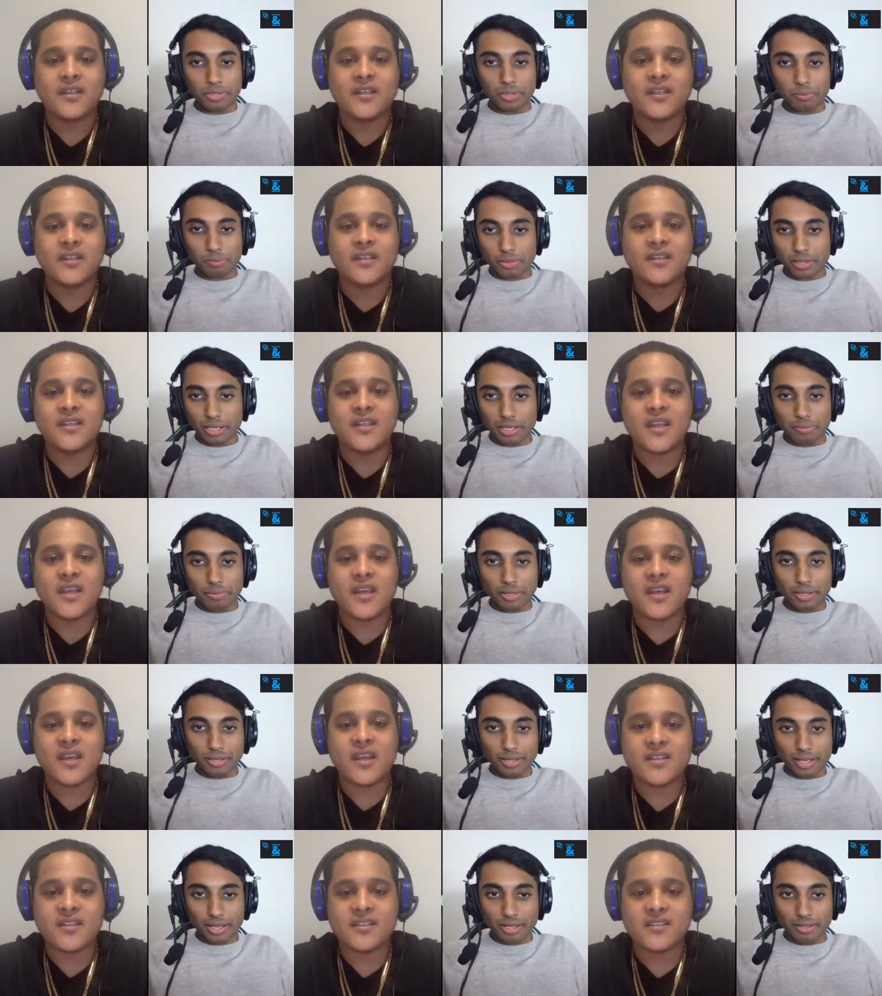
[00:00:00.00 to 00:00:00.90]
Speaker 1: complain
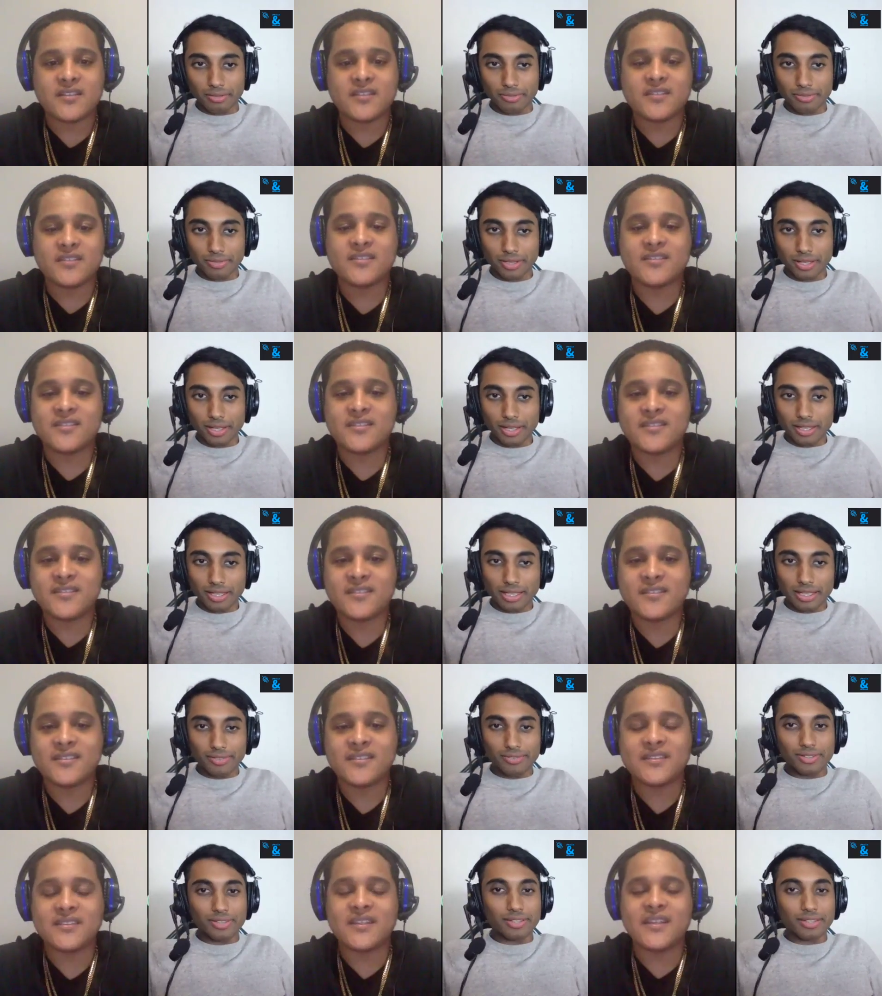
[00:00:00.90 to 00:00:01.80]
about life.
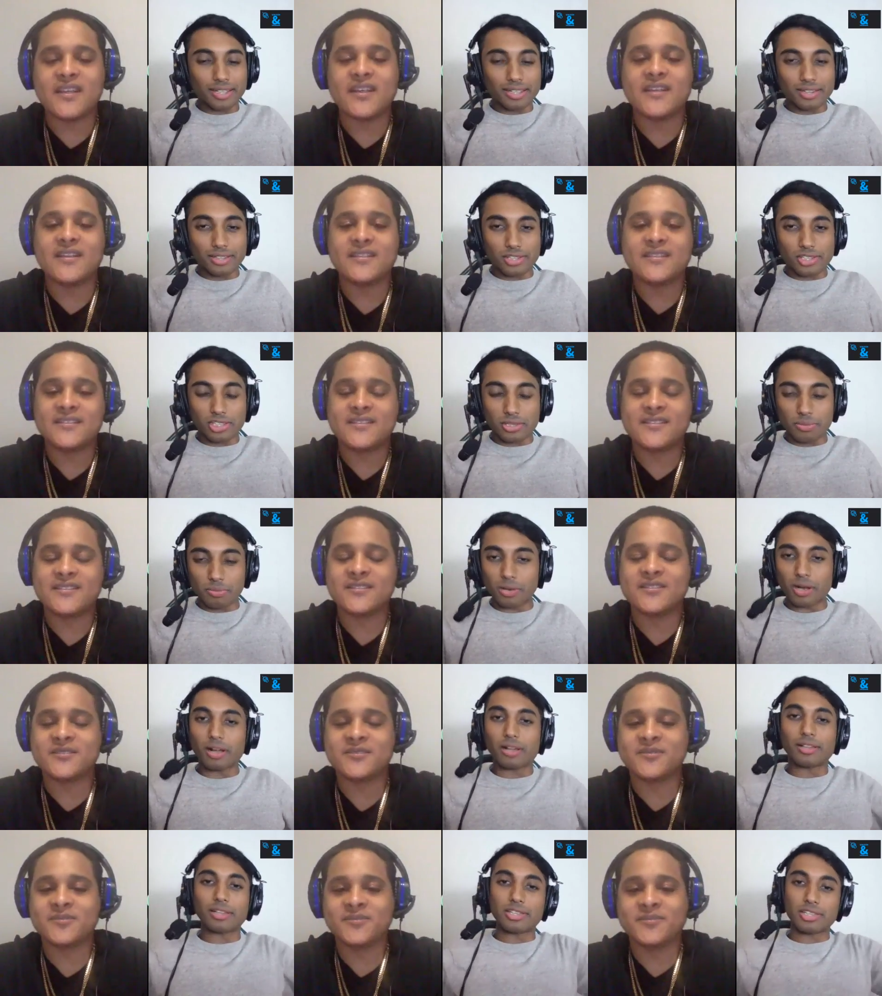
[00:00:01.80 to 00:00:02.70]
Even in like the
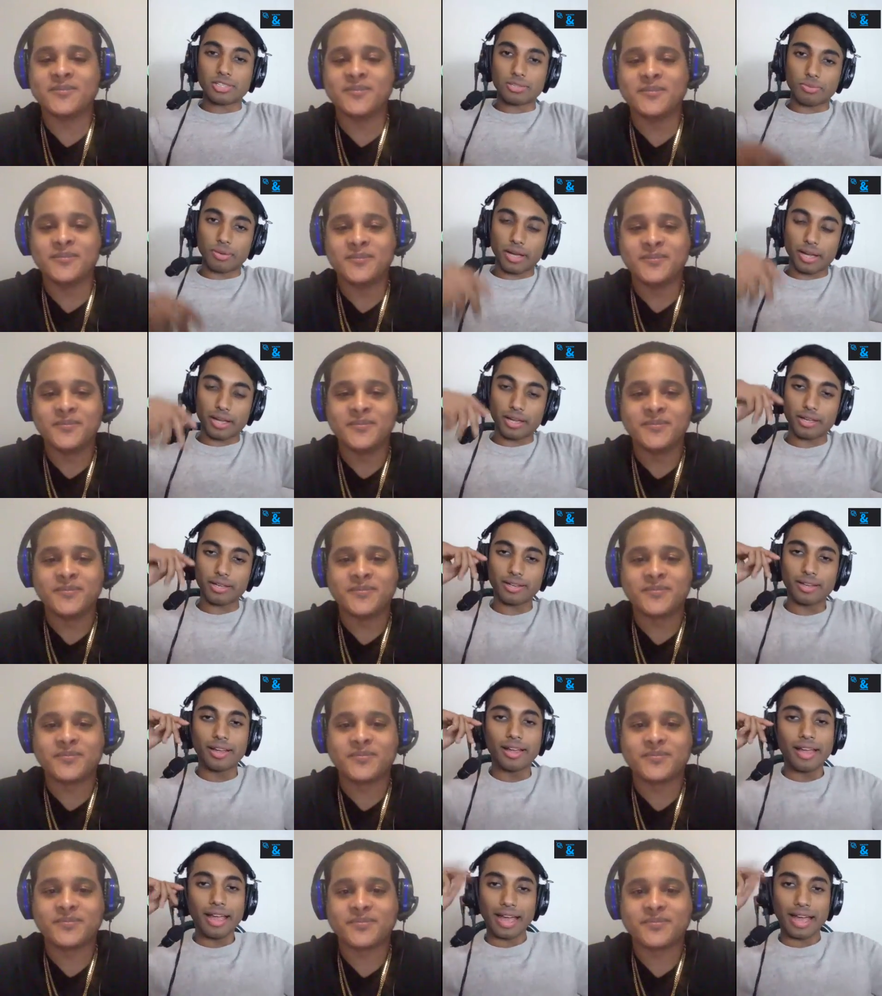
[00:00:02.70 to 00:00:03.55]
smallest way.